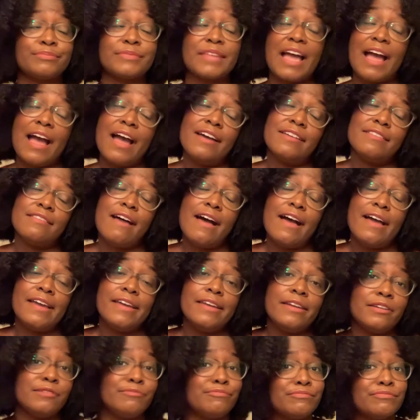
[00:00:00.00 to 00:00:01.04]
I
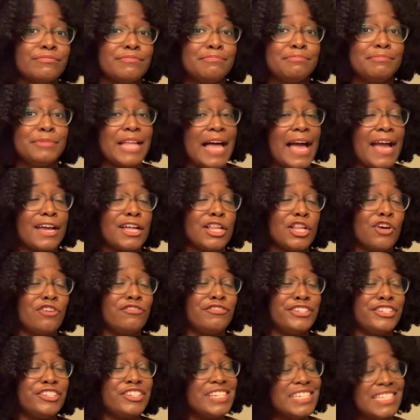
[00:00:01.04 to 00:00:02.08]
lied. Black
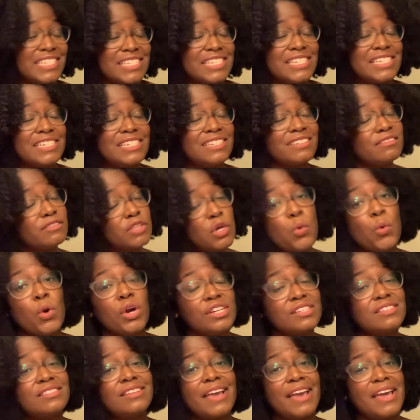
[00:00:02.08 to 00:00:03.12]
Clover isn't the
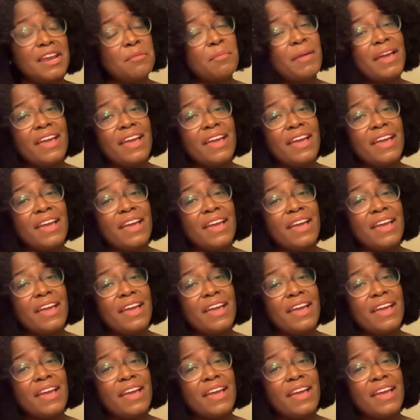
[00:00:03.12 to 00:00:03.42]
worst anime